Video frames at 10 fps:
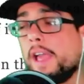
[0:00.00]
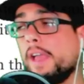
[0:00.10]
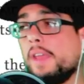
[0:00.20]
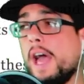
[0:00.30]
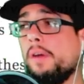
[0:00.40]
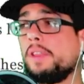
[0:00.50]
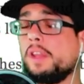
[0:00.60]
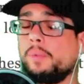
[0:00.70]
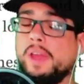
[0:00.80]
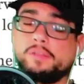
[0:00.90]
like I said, I don't
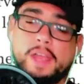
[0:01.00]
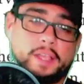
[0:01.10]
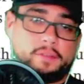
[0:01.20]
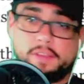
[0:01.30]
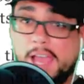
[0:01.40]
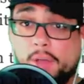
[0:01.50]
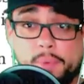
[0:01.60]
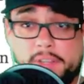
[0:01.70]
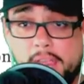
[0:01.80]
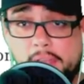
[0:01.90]
think the Red Dragon's down
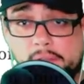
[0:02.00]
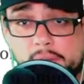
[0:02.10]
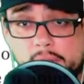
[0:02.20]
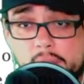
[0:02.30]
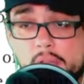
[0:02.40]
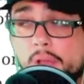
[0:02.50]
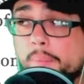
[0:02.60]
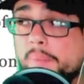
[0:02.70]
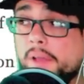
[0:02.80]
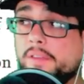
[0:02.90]
with that.
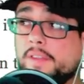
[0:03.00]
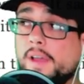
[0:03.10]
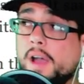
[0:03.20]
But